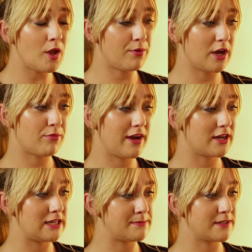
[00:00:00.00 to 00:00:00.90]
Putting a bright
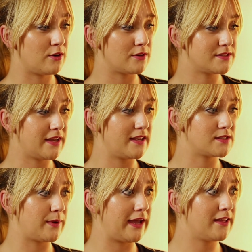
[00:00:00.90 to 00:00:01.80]
colour lipstick on
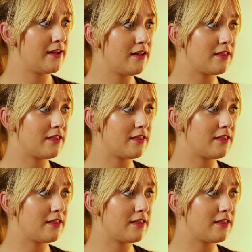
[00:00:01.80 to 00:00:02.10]
takes away